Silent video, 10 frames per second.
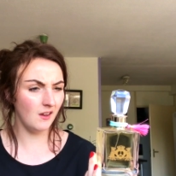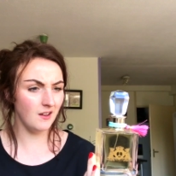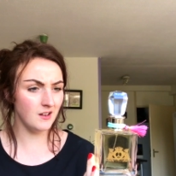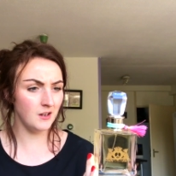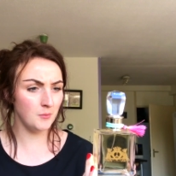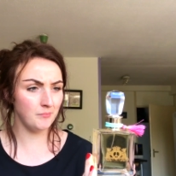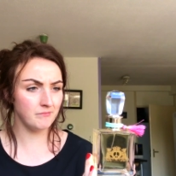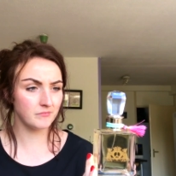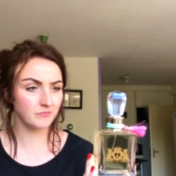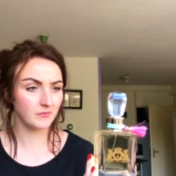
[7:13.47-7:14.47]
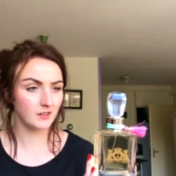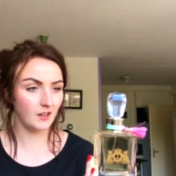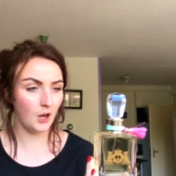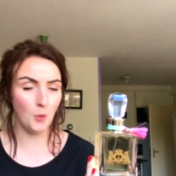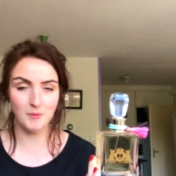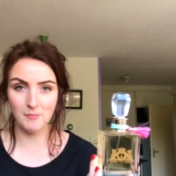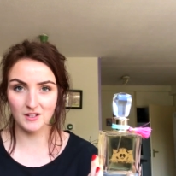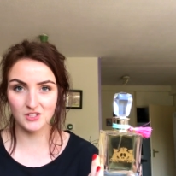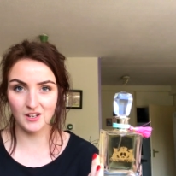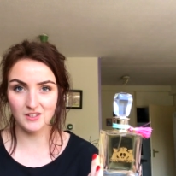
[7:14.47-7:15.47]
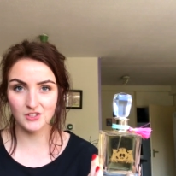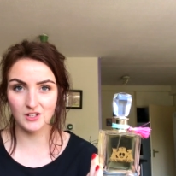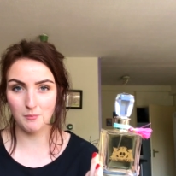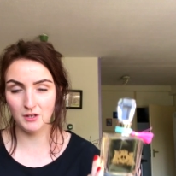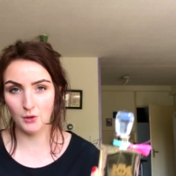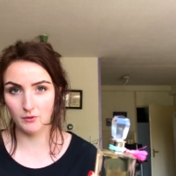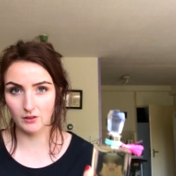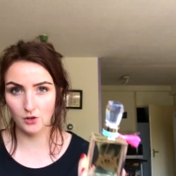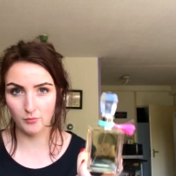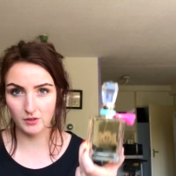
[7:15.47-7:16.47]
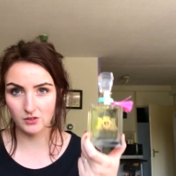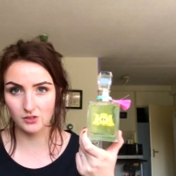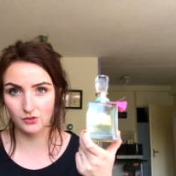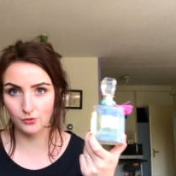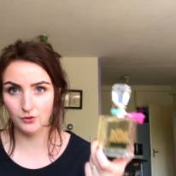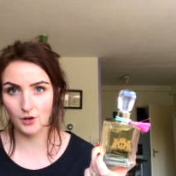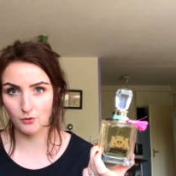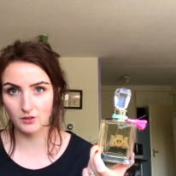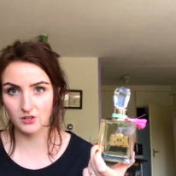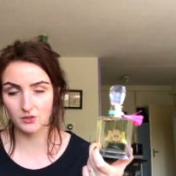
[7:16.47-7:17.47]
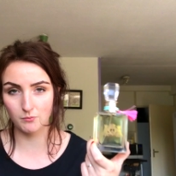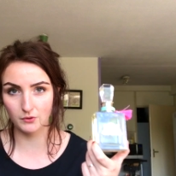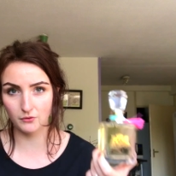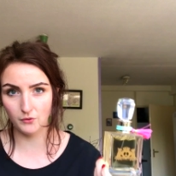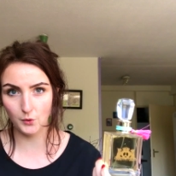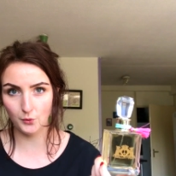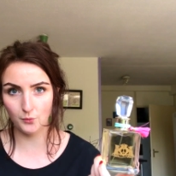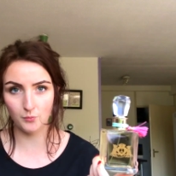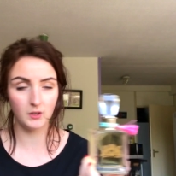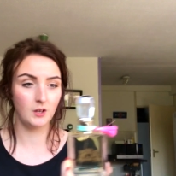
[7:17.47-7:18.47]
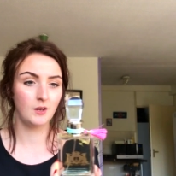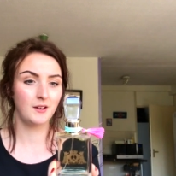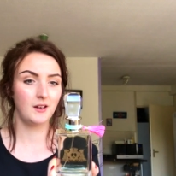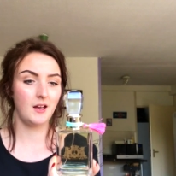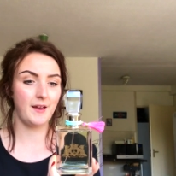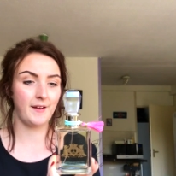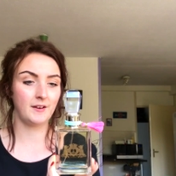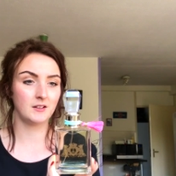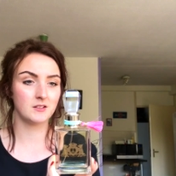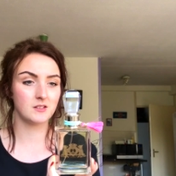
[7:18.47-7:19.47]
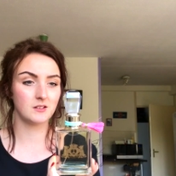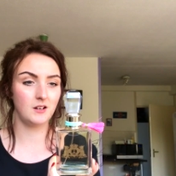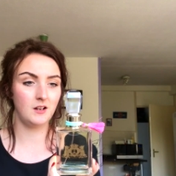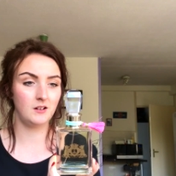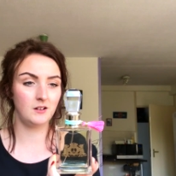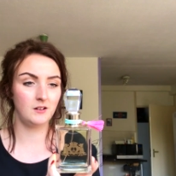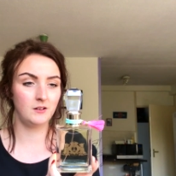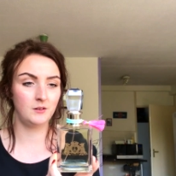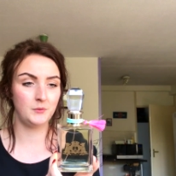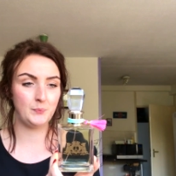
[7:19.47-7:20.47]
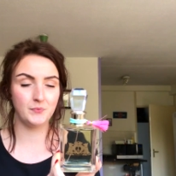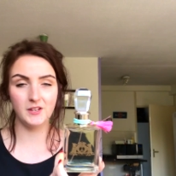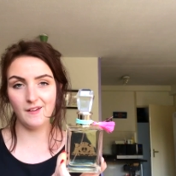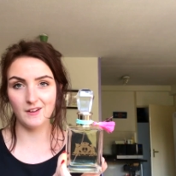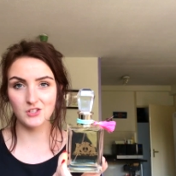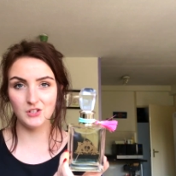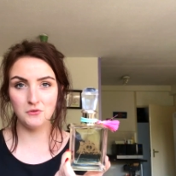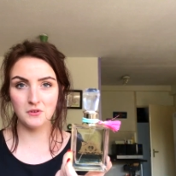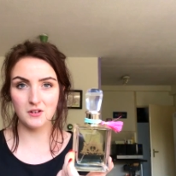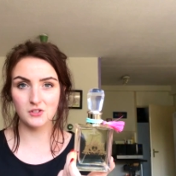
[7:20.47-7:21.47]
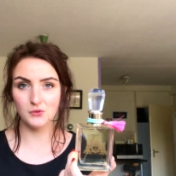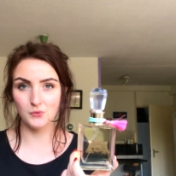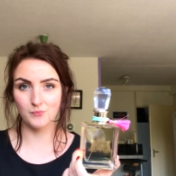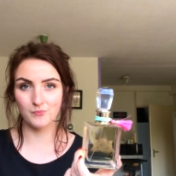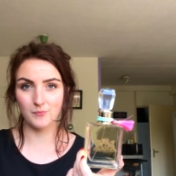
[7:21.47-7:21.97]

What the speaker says: I hope that makes sense. Let me know in the comments, do you know this perfume? And yeah, I'll see you guys soon.